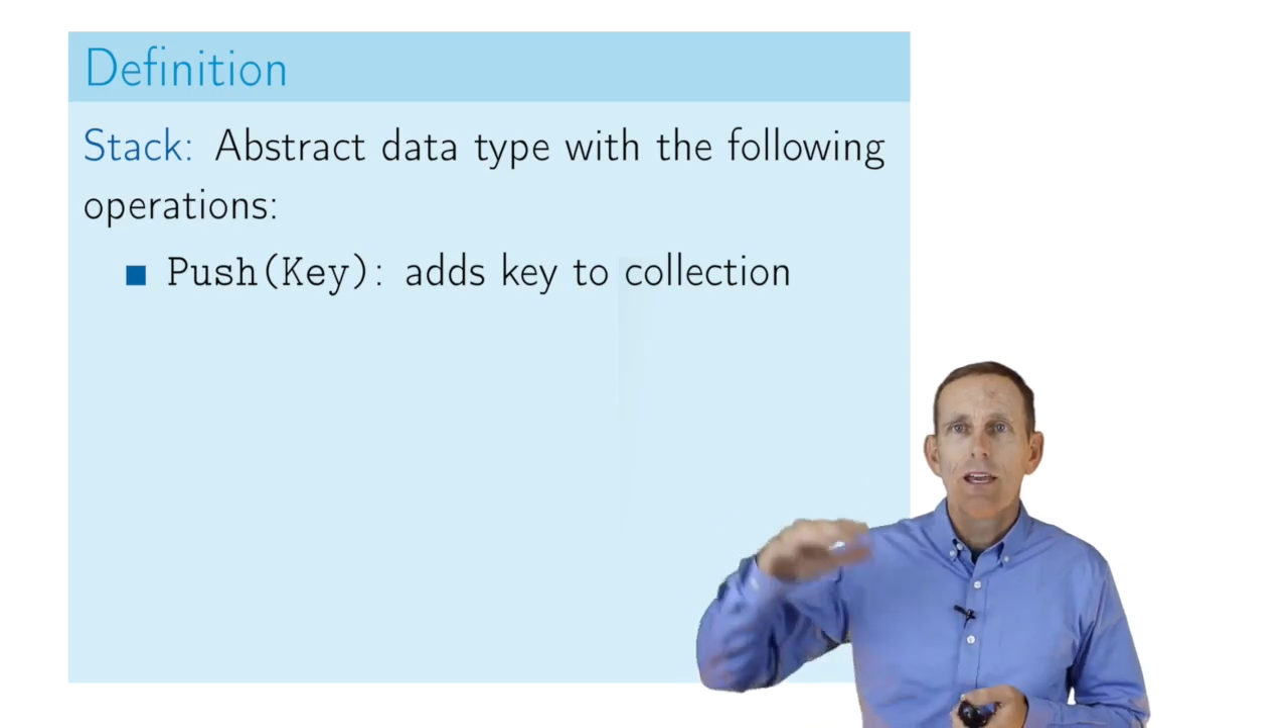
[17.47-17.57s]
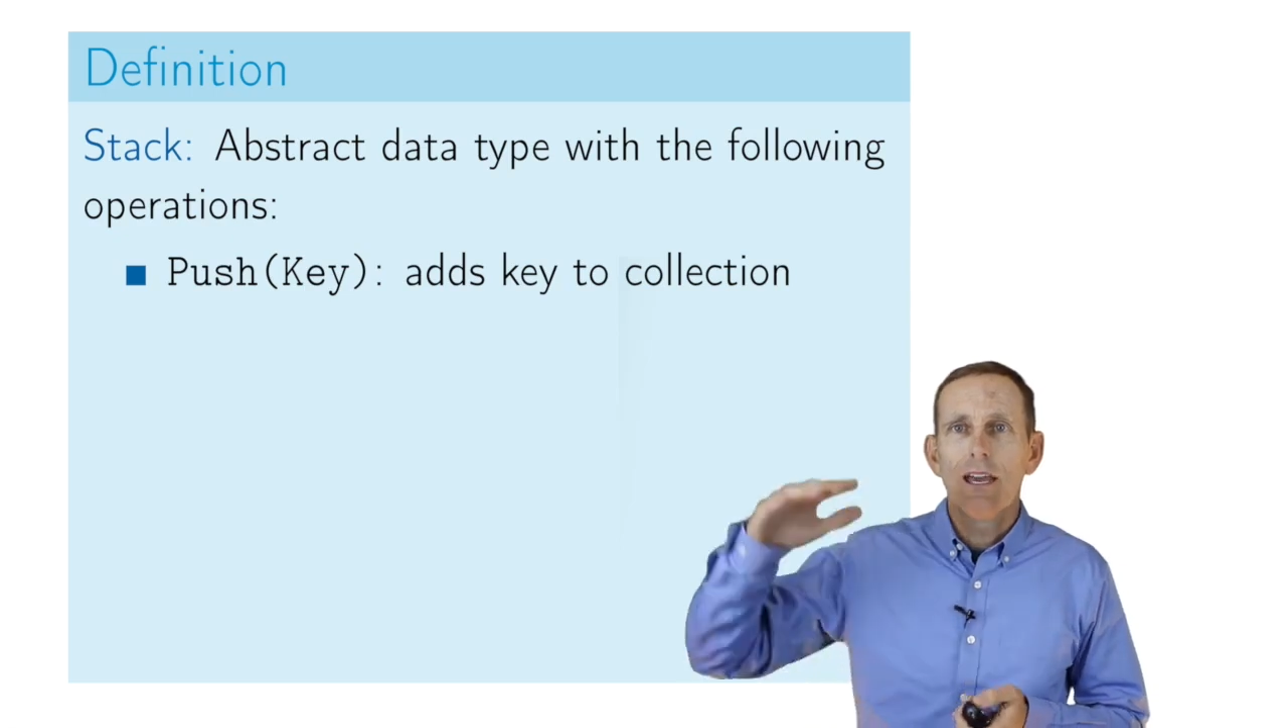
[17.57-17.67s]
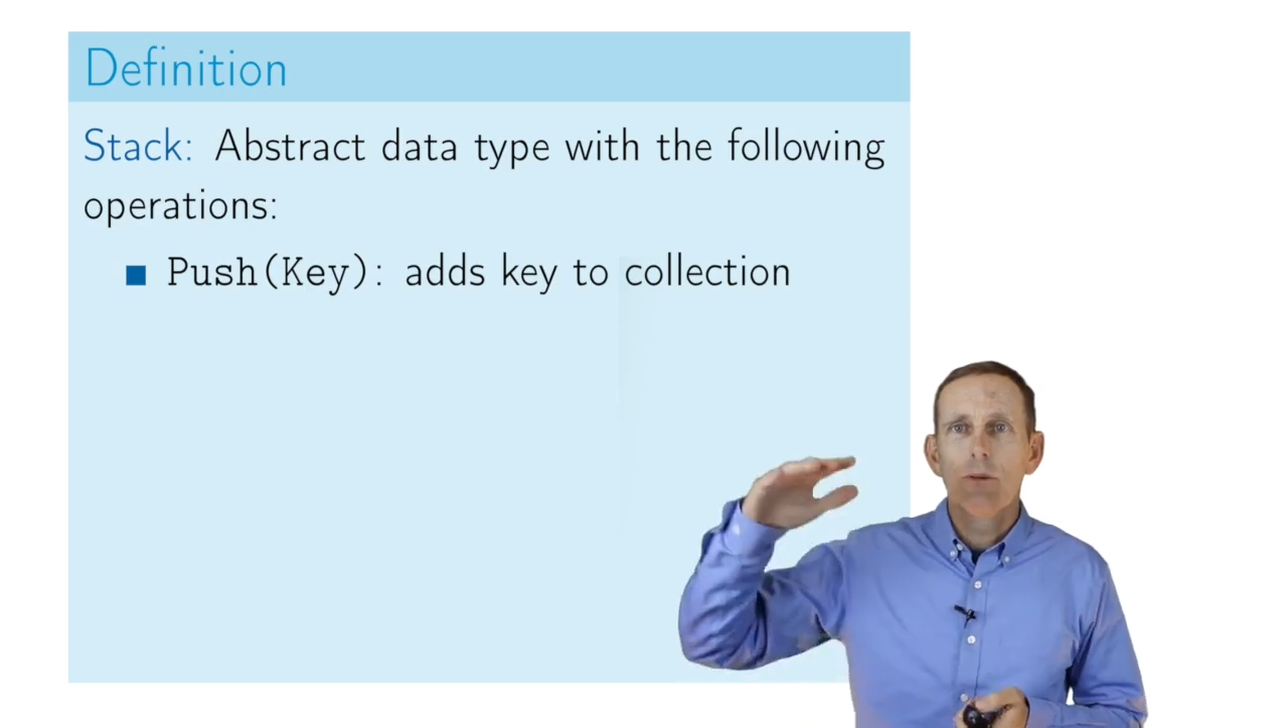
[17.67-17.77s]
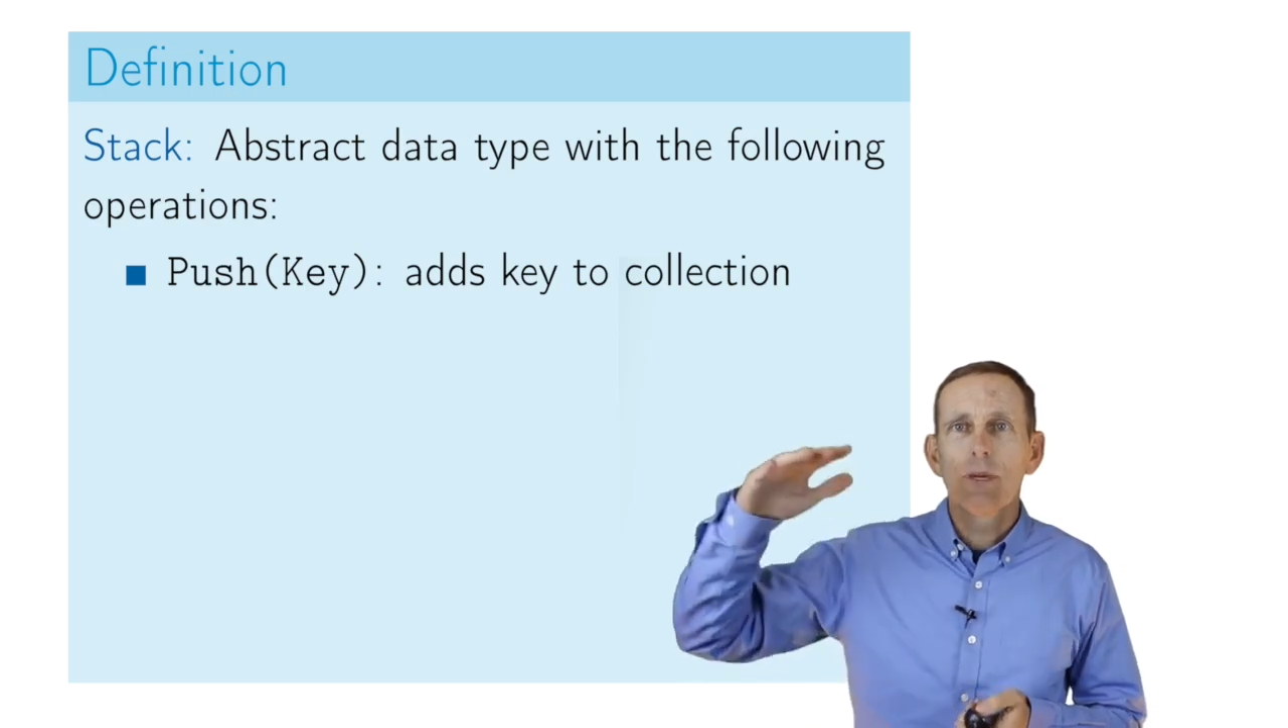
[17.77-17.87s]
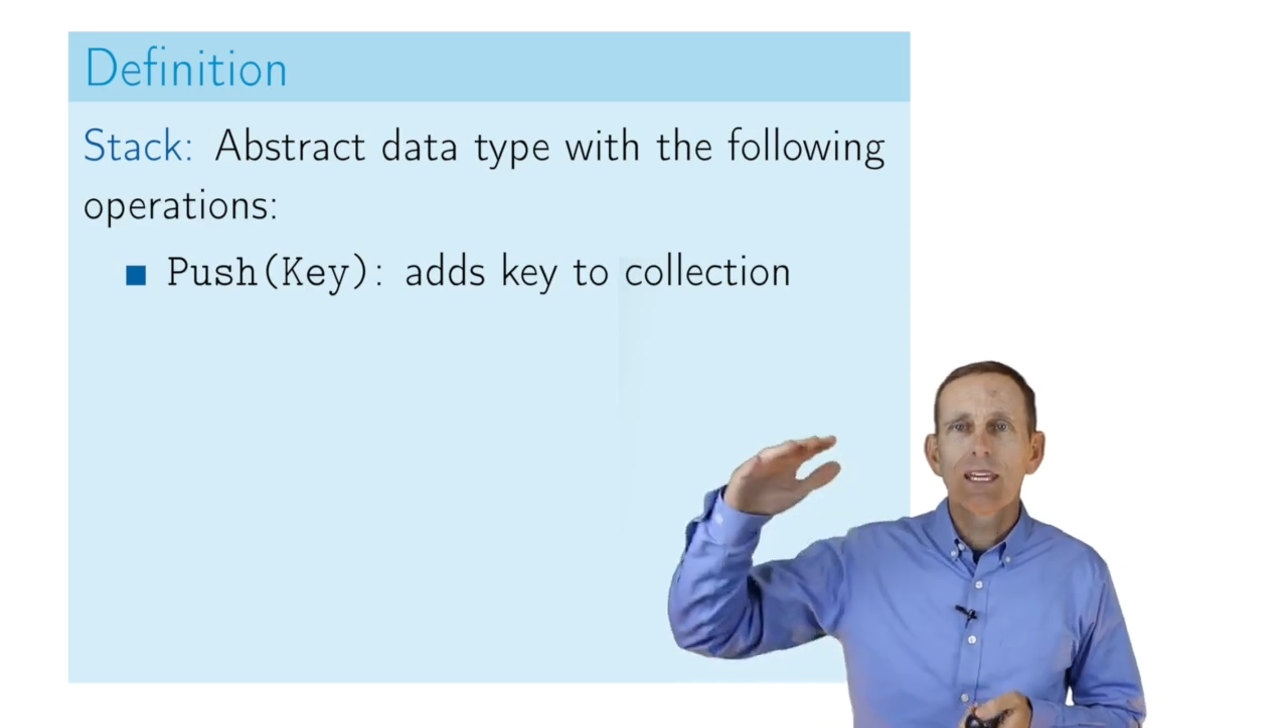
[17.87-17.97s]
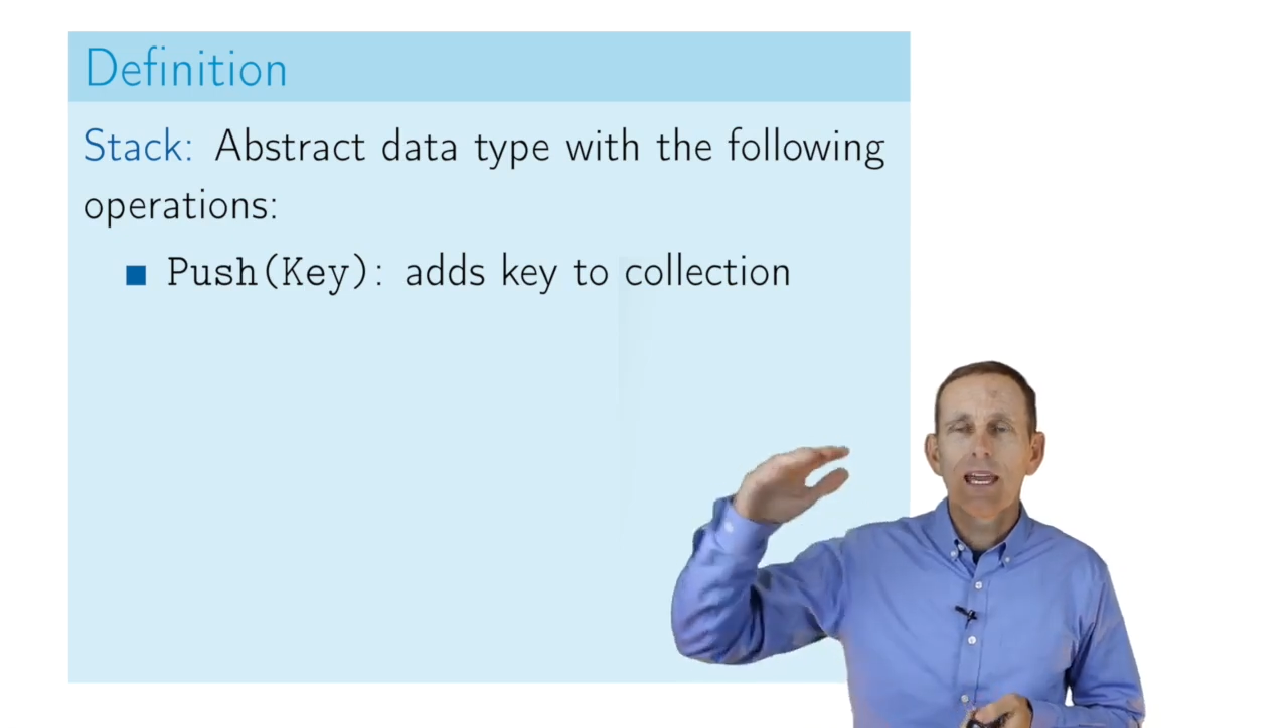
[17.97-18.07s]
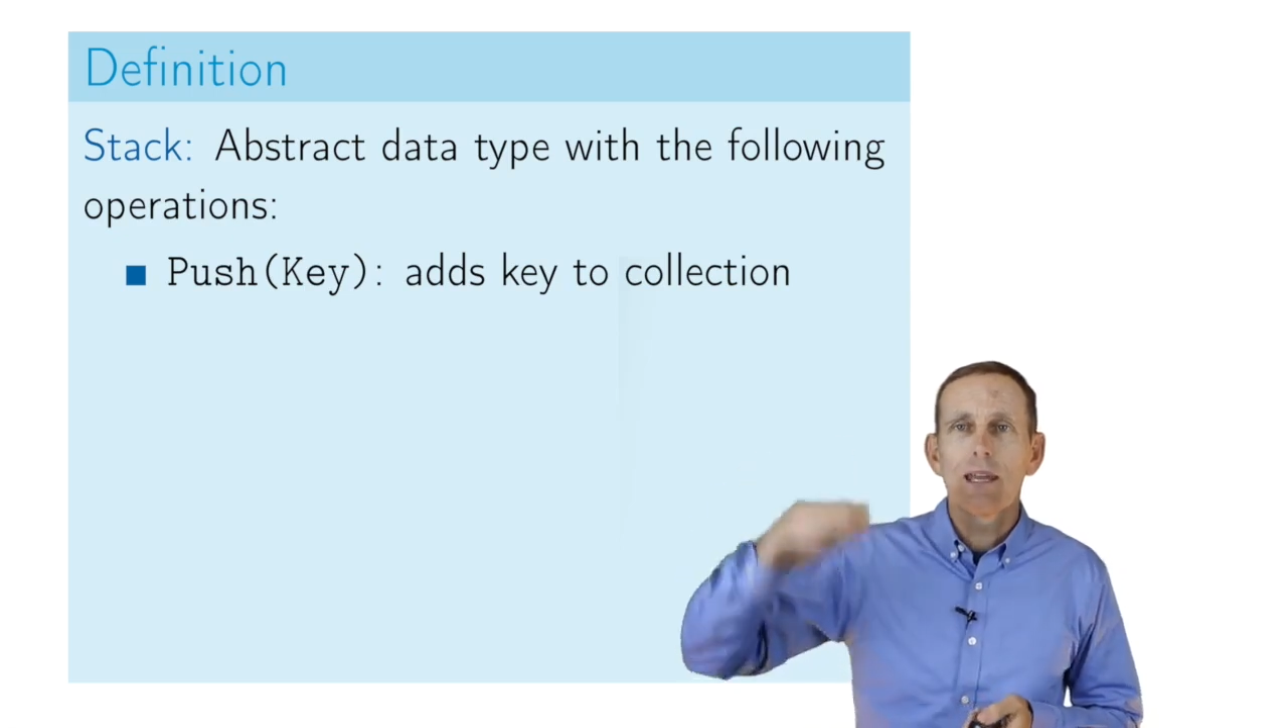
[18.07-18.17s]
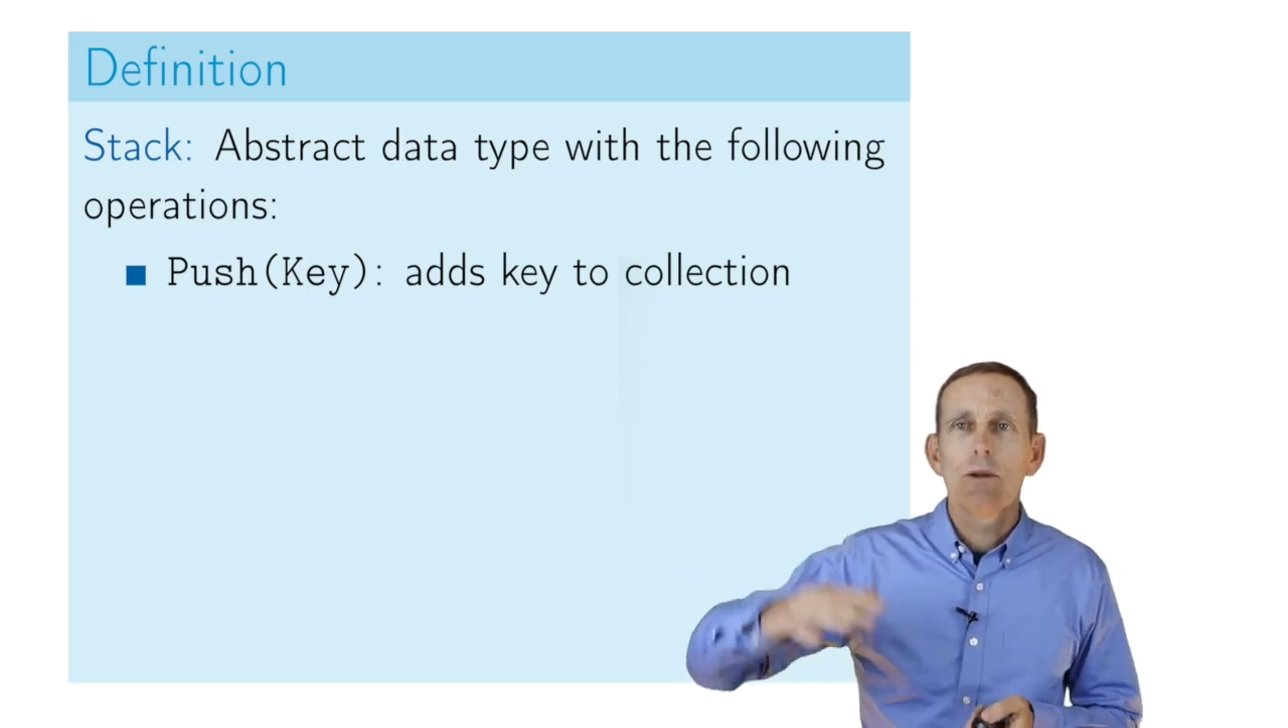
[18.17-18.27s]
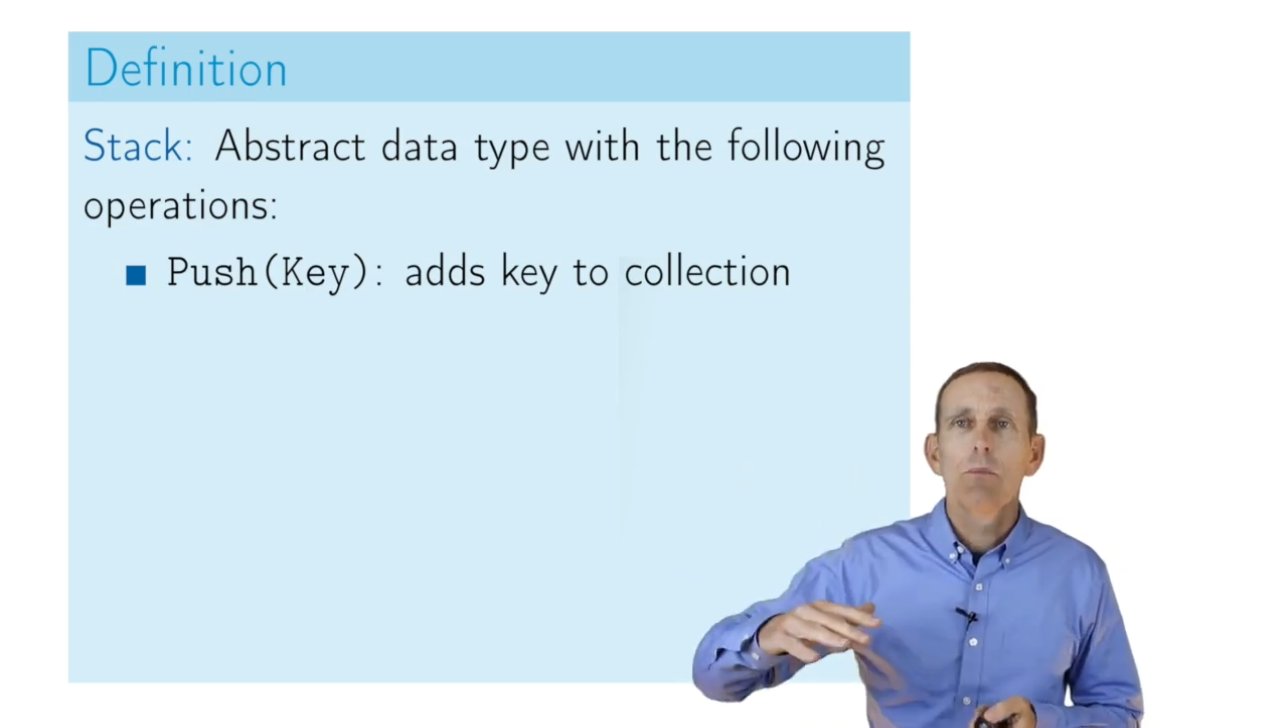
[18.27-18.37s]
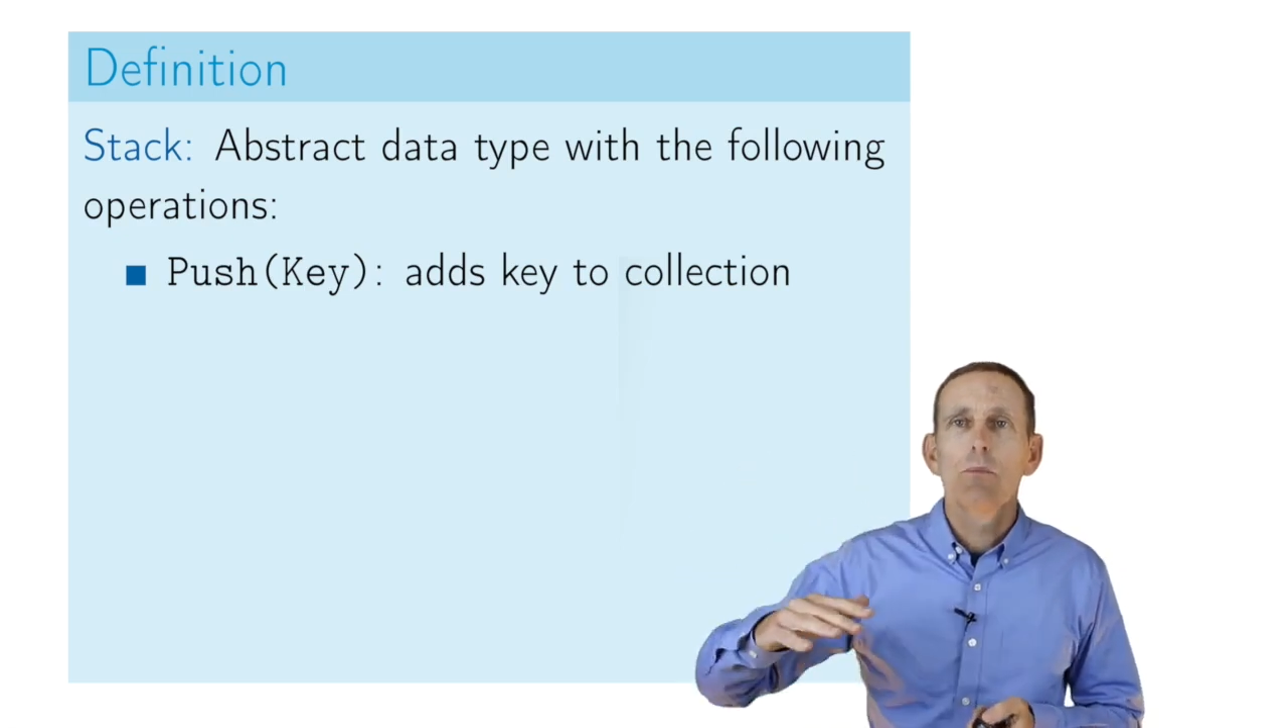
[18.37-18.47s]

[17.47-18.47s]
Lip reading: and we can